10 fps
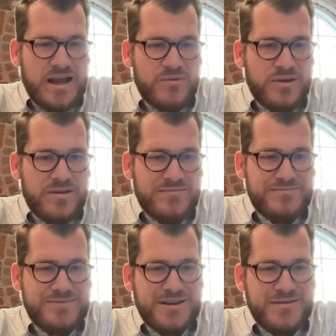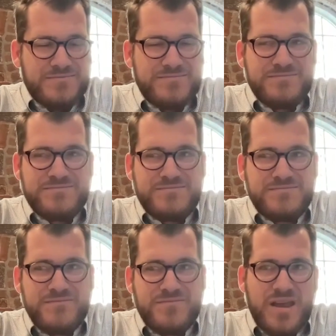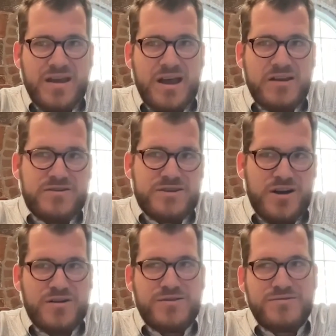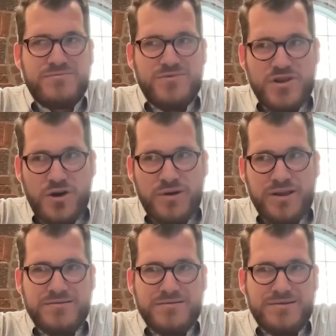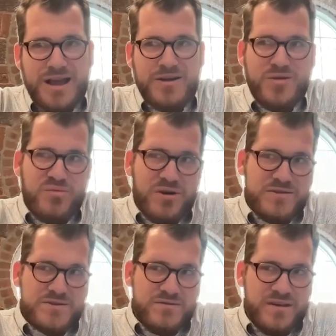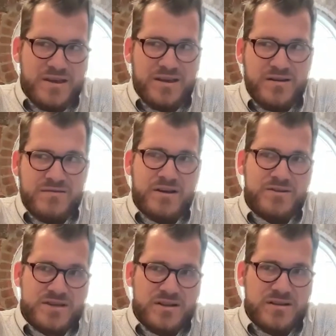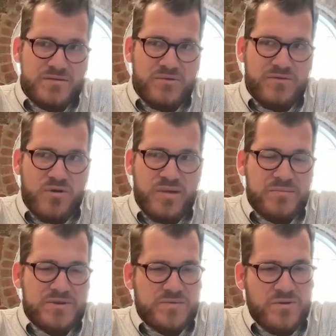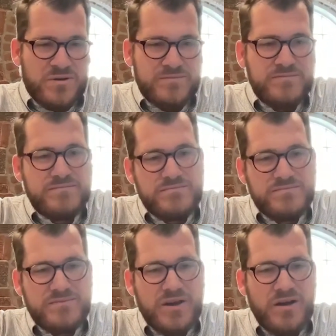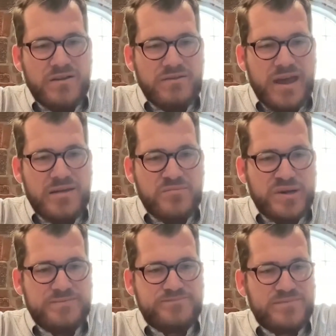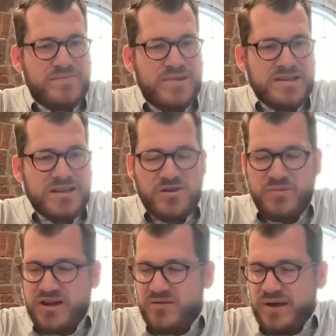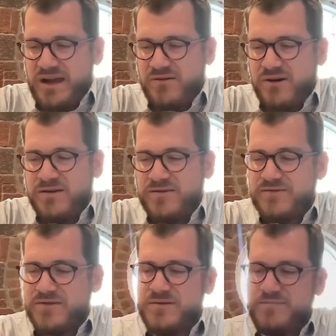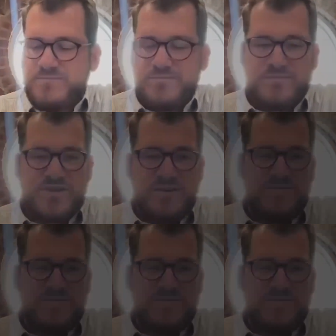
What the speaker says: do we, you know, how do you talk knowing how your brothers are thinking that are still in the Reformed Baptist world, all of that, but it's a little bit of the background of the ship.